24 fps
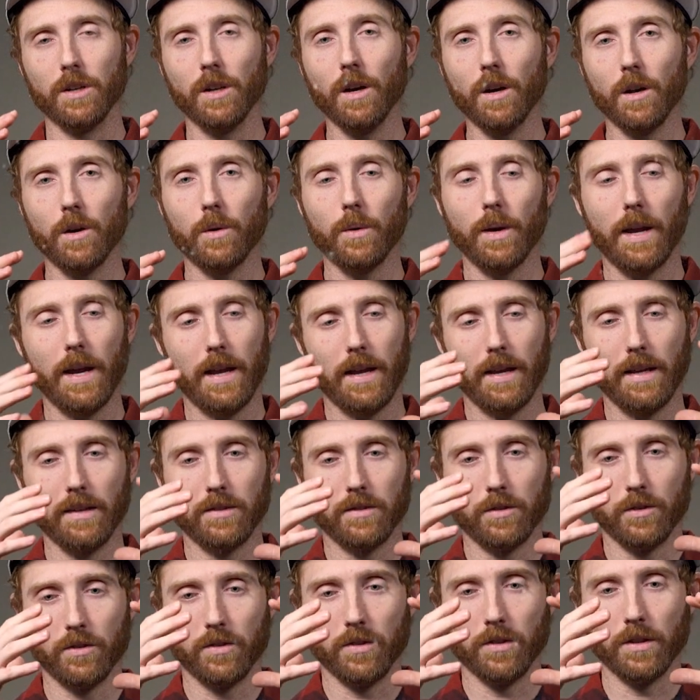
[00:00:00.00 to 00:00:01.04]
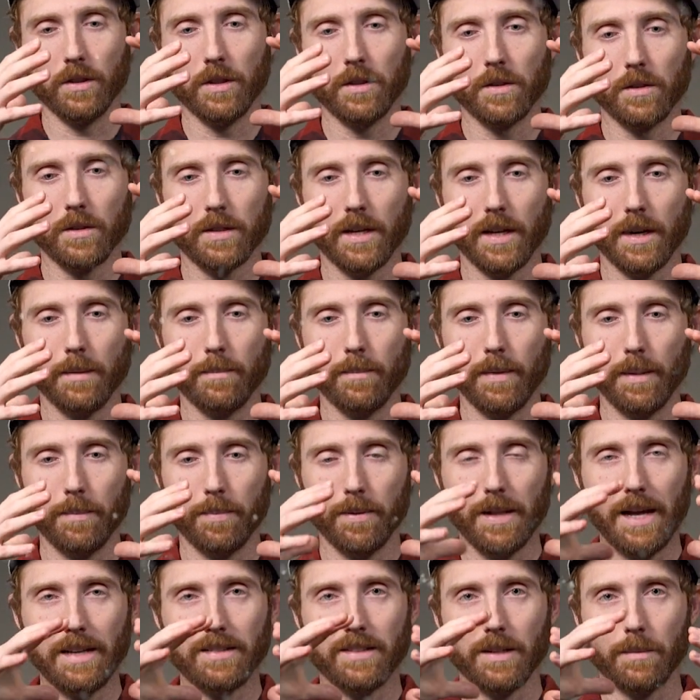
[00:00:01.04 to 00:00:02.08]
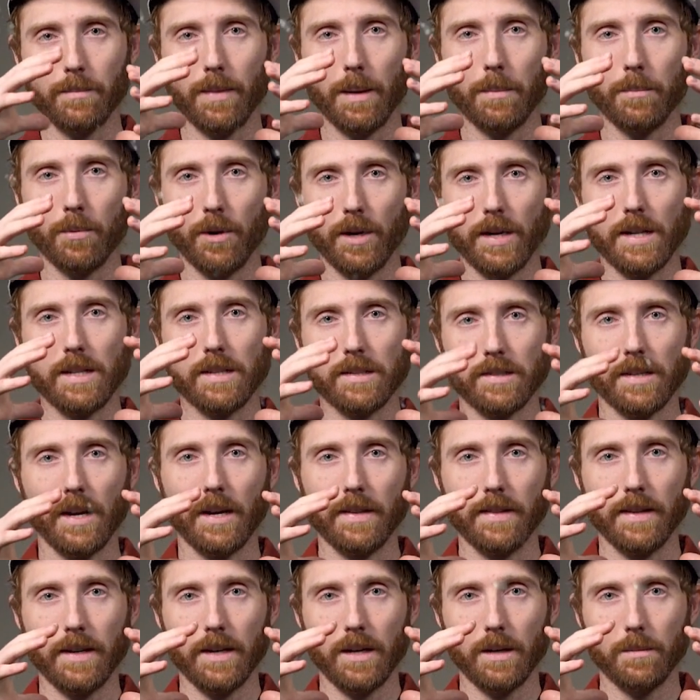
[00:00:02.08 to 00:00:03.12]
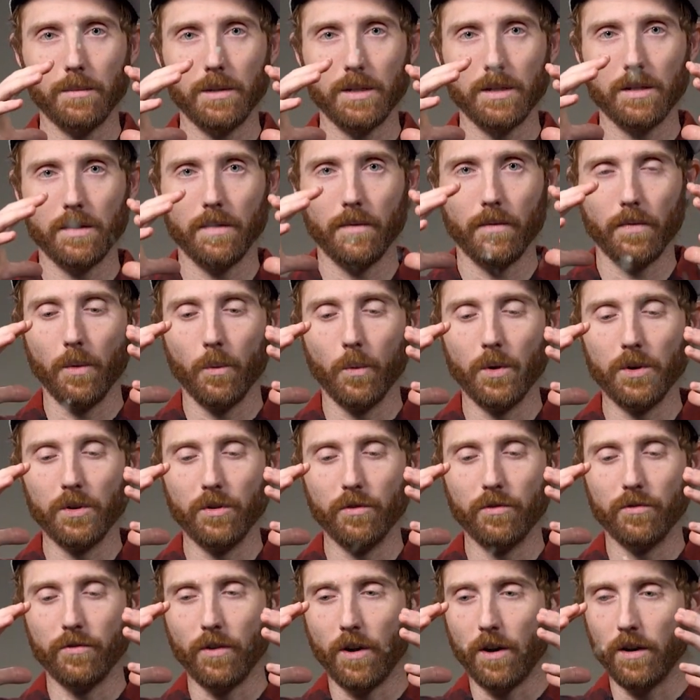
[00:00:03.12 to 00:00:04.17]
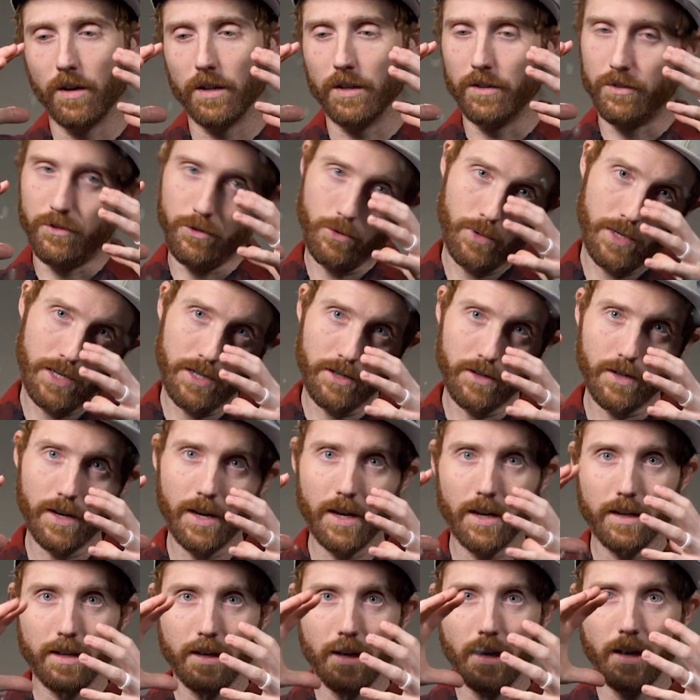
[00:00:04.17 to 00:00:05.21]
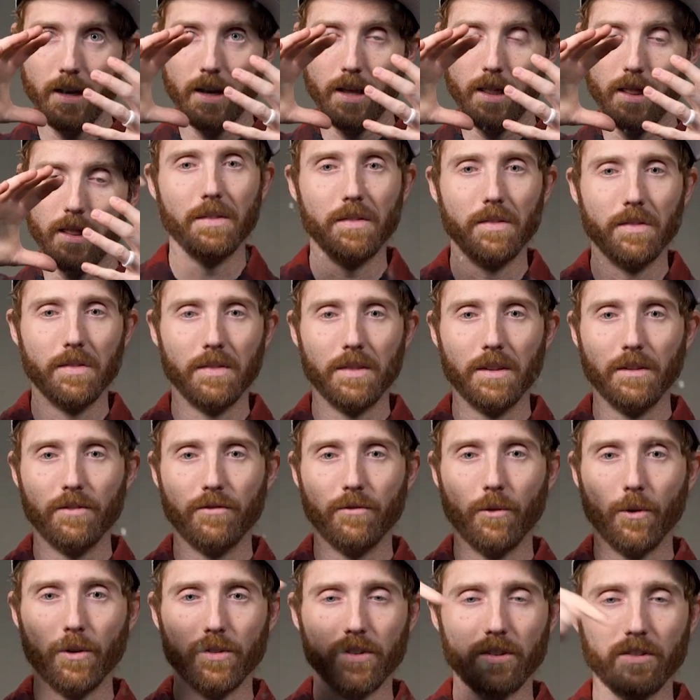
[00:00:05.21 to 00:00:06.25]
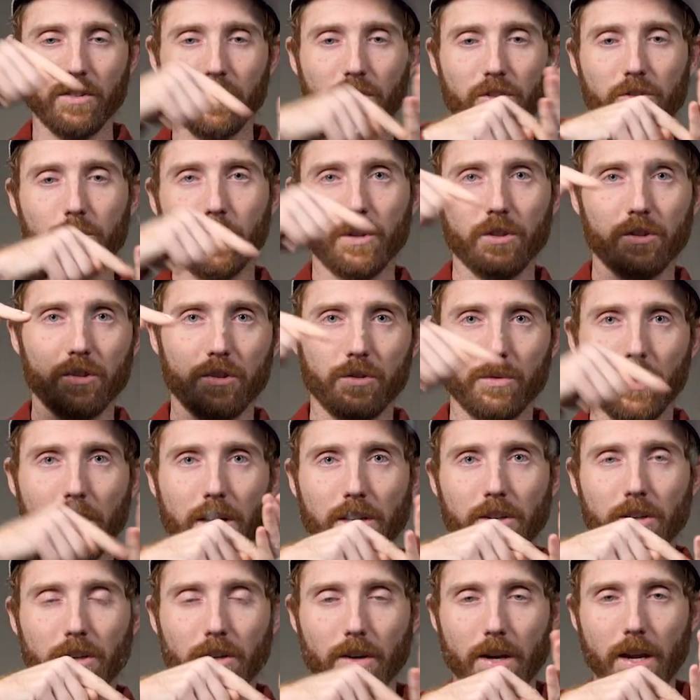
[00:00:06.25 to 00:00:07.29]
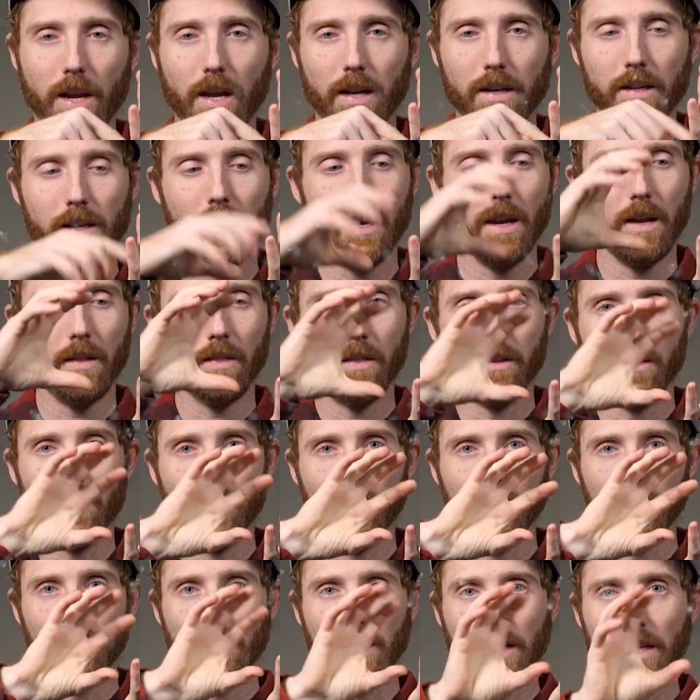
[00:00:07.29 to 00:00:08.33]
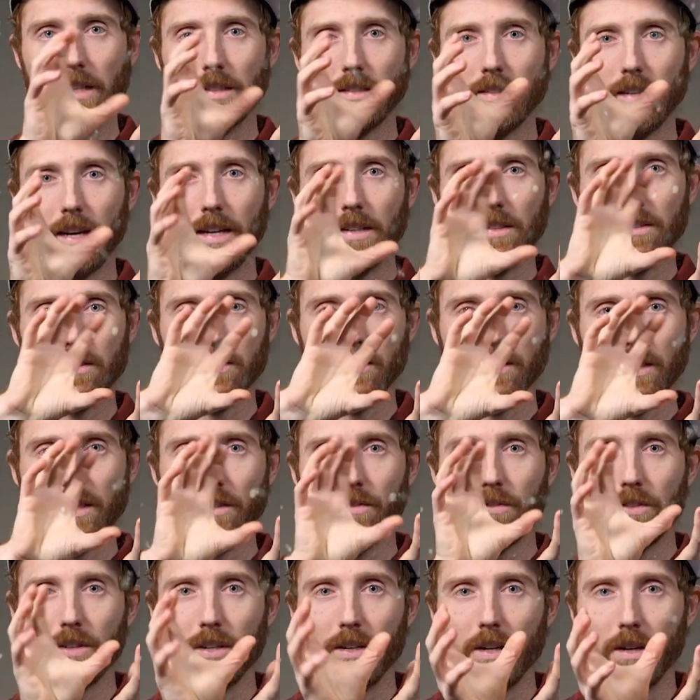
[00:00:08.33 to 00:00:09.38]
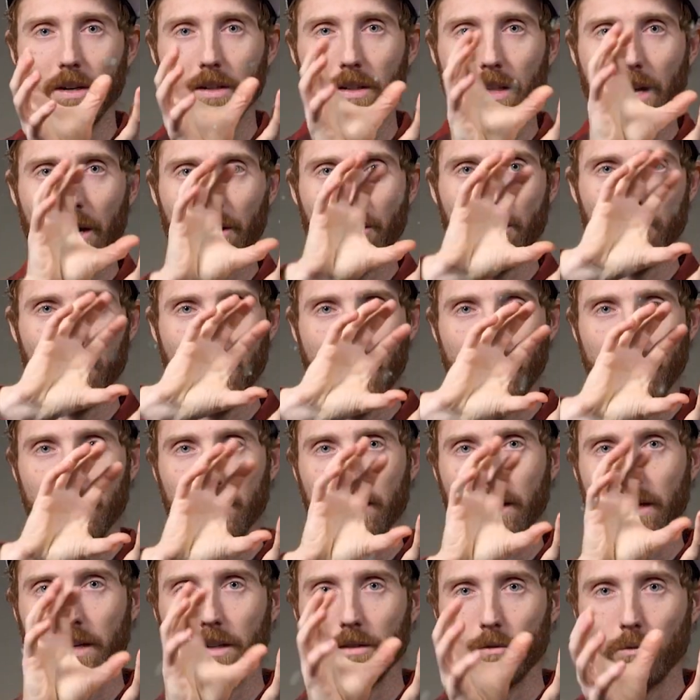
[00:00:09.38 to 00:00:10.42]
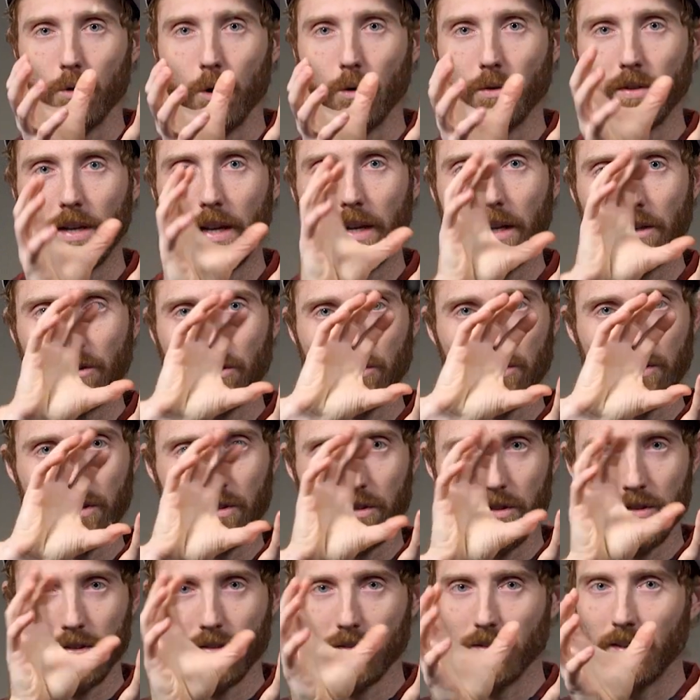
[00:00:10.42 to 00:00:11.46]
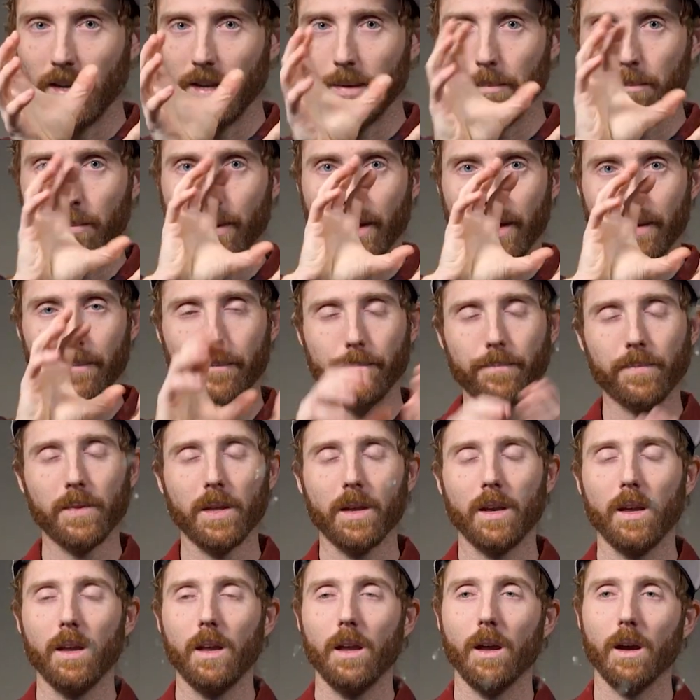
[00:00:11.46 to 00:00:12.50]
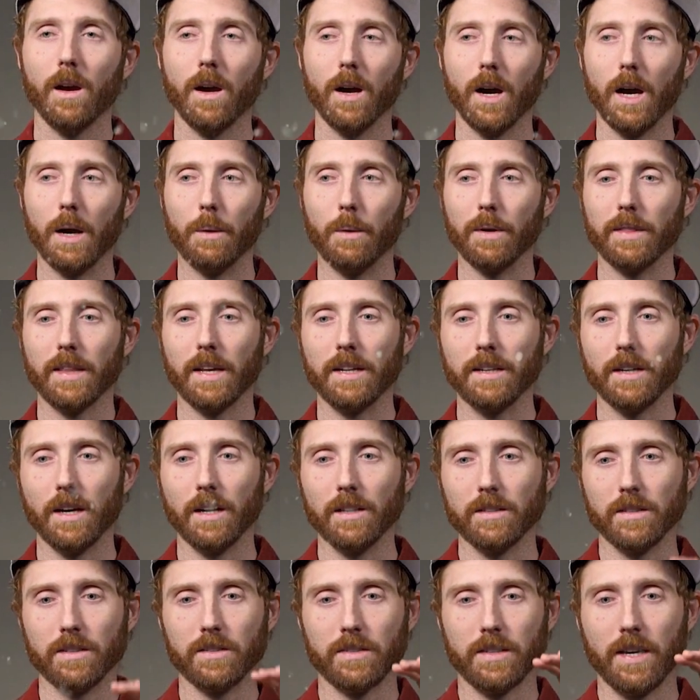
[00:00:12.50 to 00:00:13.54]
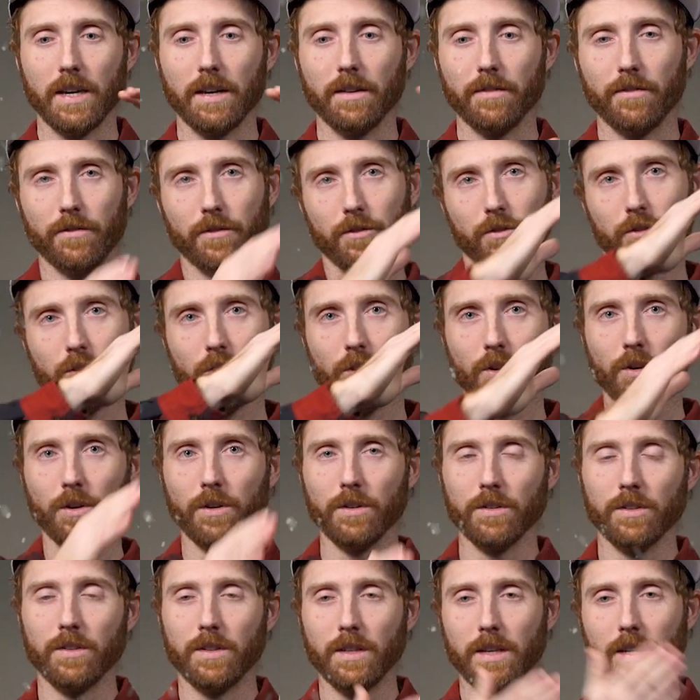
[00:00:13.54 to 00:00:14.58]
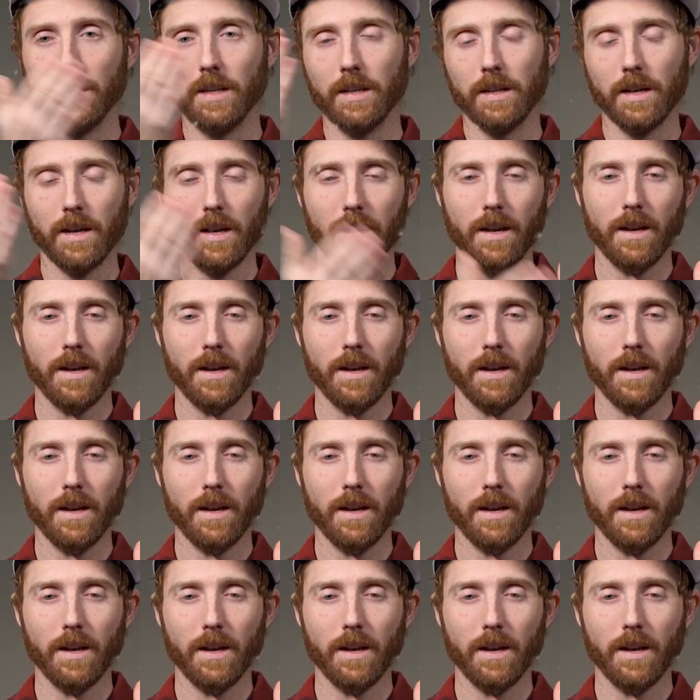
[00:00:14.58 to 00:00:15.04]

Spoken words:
know, is there's a little kind of plastic membrane inside the helmet. When you fall and do hit your head, the force isn't just going straight into your head. The inside sleeve can allow your head to kind of rotate just a slight bit. And what that does is kind of turns the